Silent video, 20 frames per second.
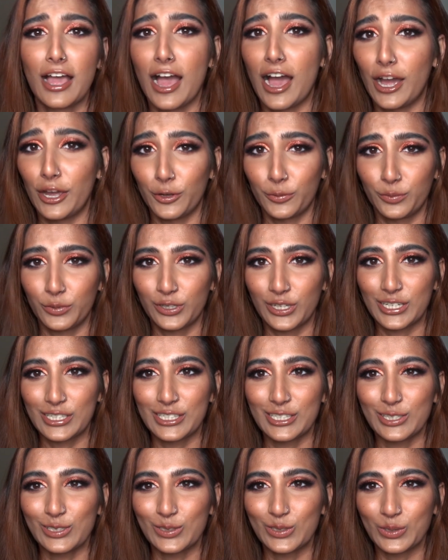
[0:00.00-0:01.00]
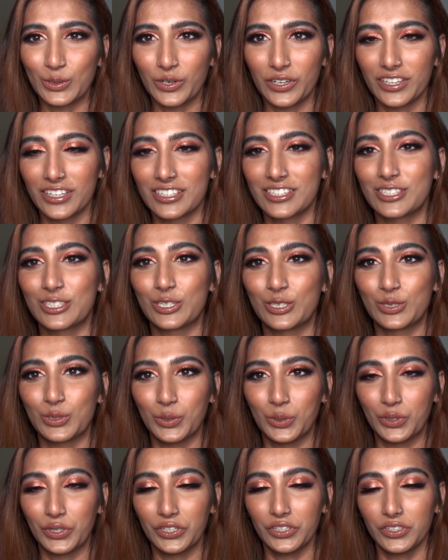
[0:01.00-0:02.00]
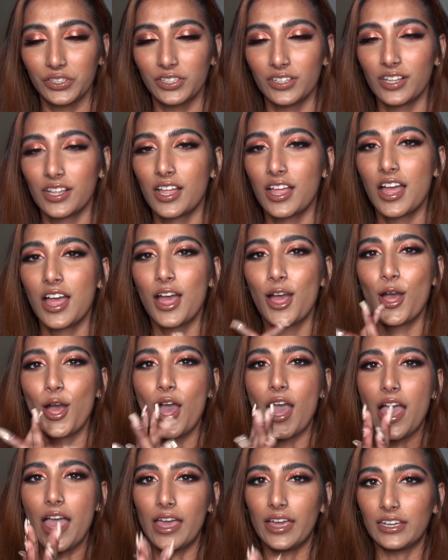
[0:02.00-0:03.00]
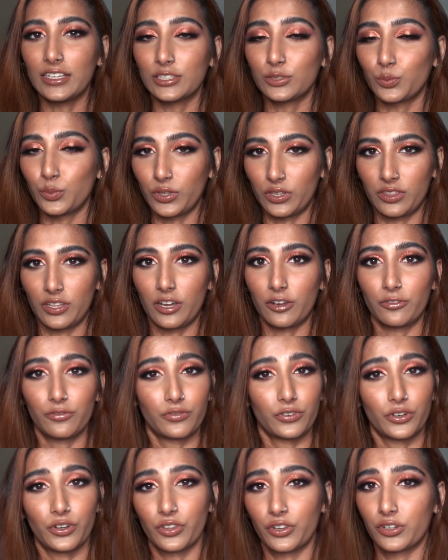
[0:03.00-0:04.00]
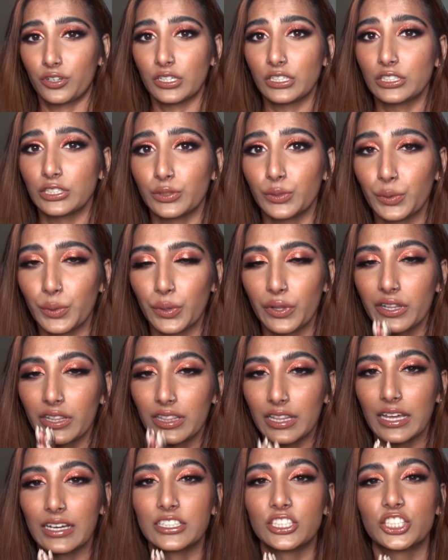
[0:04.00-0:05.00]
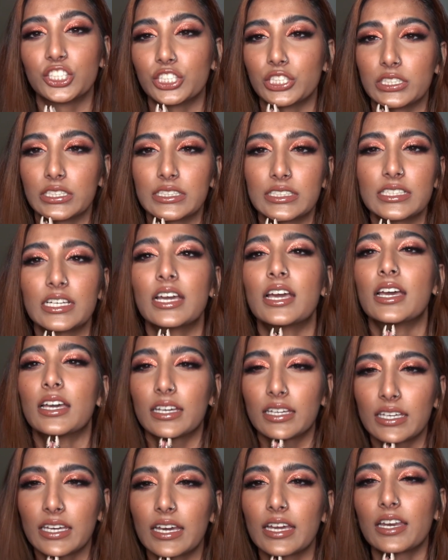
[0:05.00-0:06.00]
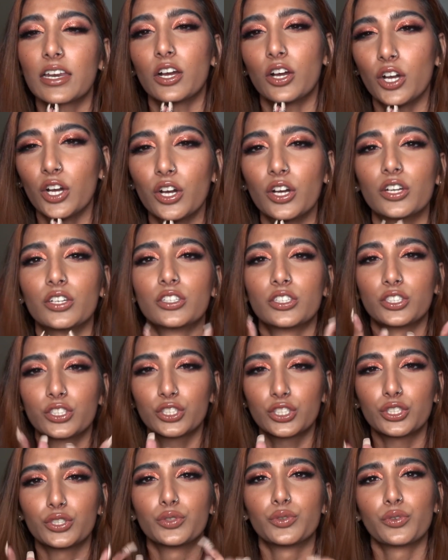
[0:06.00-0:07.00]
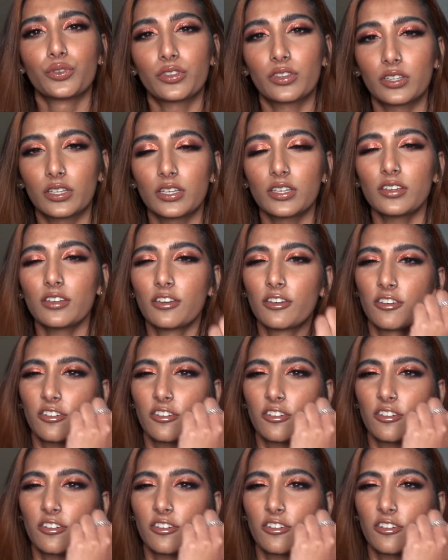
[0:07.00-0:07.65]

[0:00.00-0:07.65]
I hope you guys enjoy this tutorial, and without further ado, let's just get on to the